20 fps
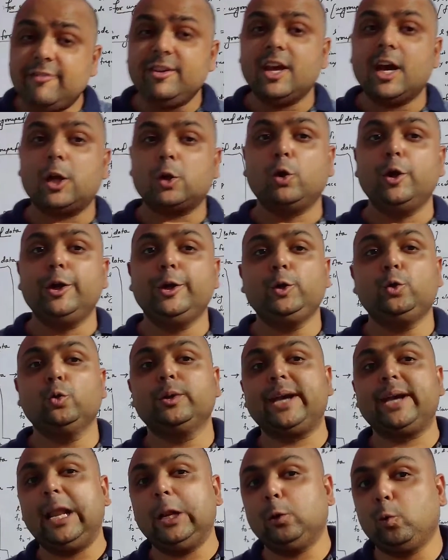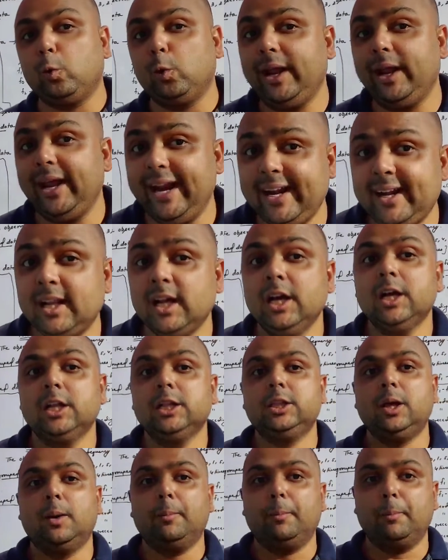are going to calculate
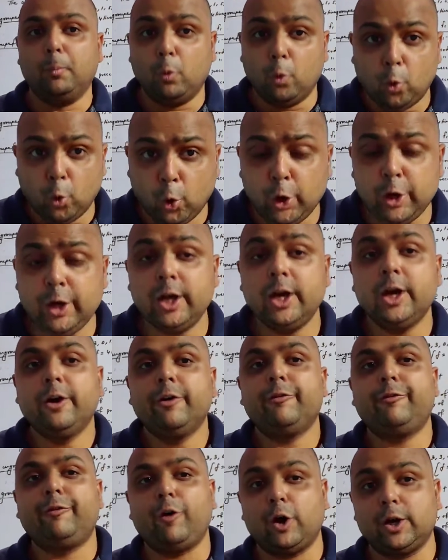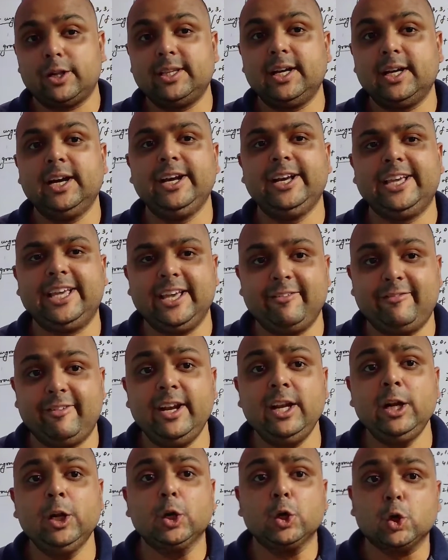the mode for the
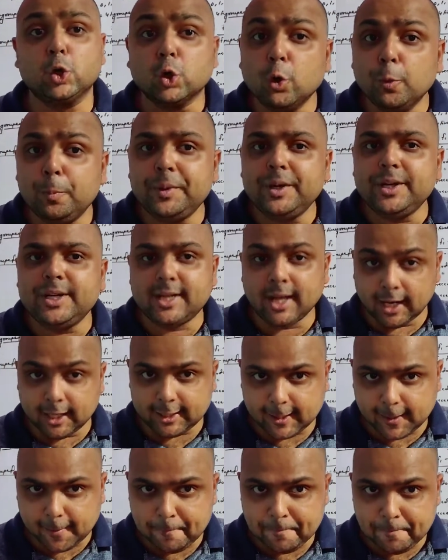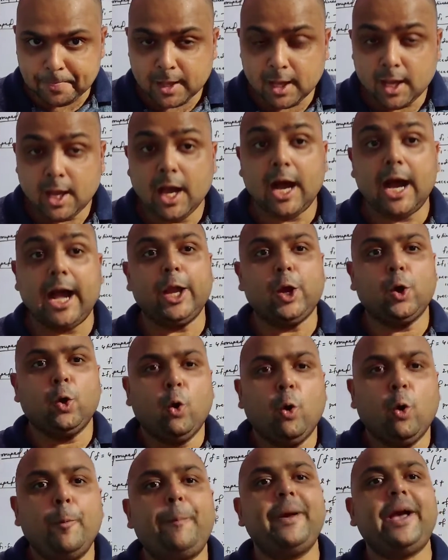given group data. I
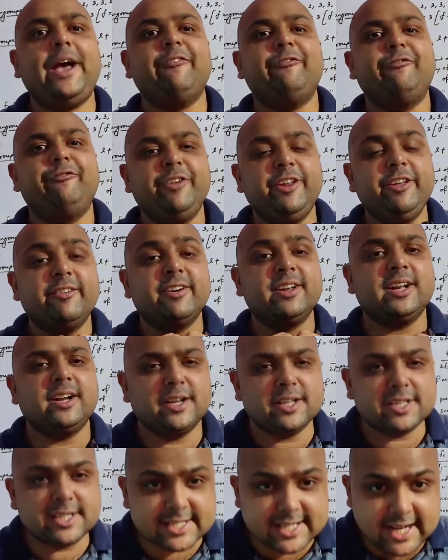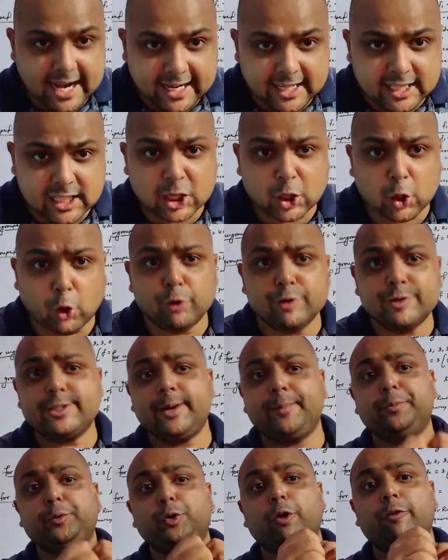hope everyone understand the
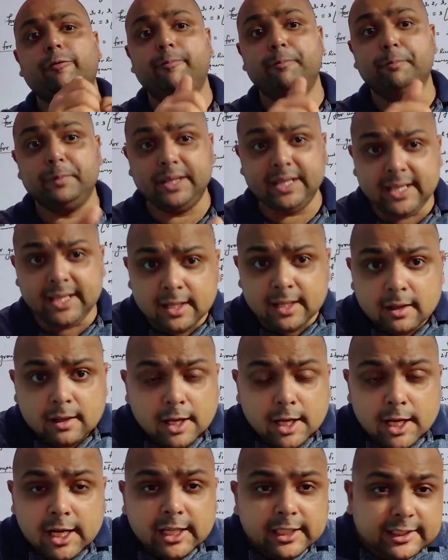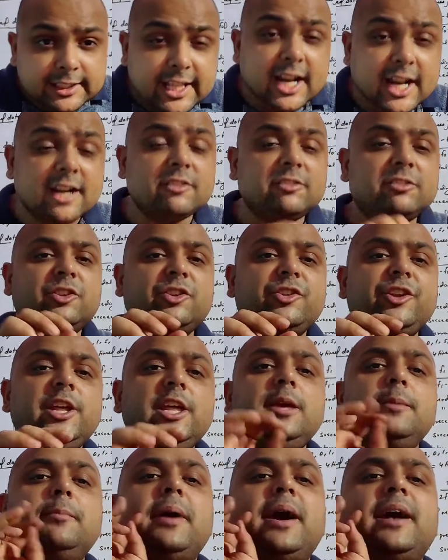concept of mean. There are
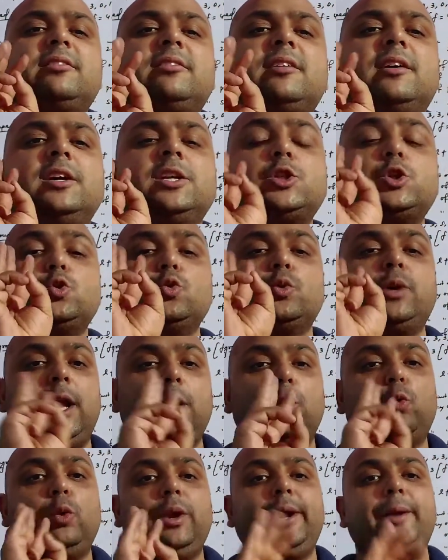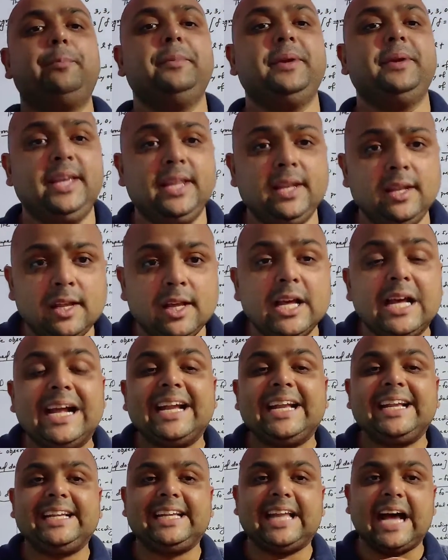3 methods to calculate mean:
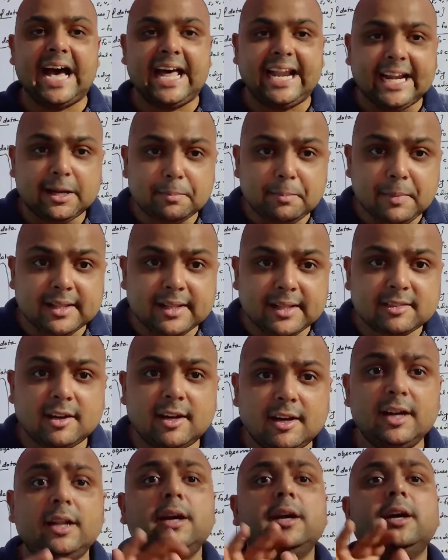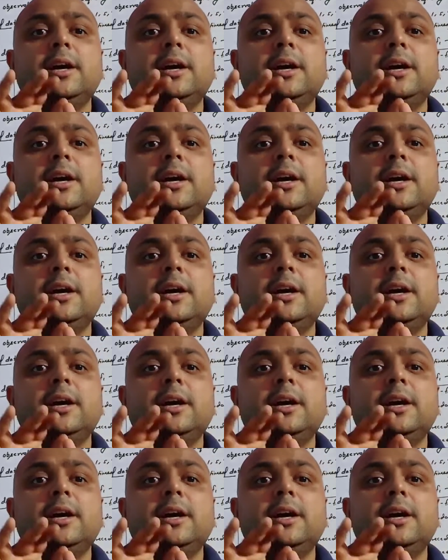direct method,